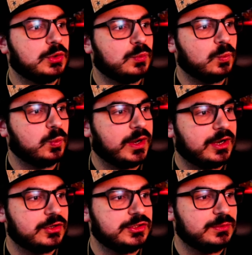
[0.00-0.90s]

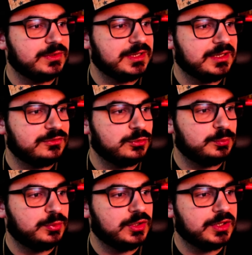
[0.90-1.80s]
where you need to
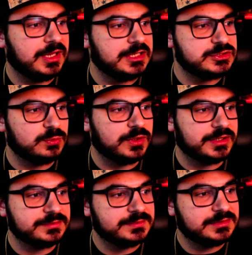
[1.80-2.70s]
put each
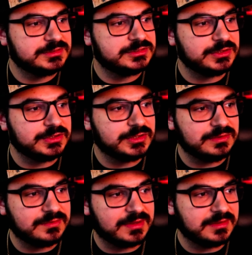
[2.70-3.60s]
one. So,
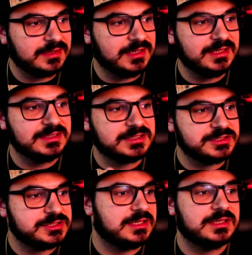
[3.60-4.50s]
you've got the knees, the
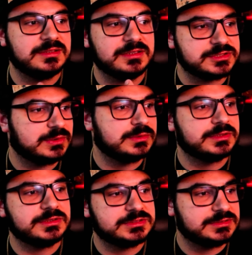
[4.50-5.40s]
chin, the
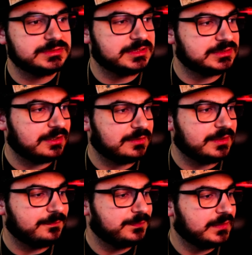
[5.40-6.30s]
shoulders, etc.
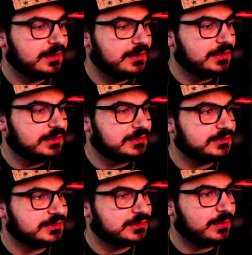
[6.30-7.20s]
So
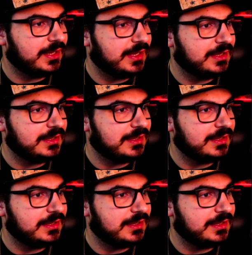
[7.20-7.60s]
let's go ahead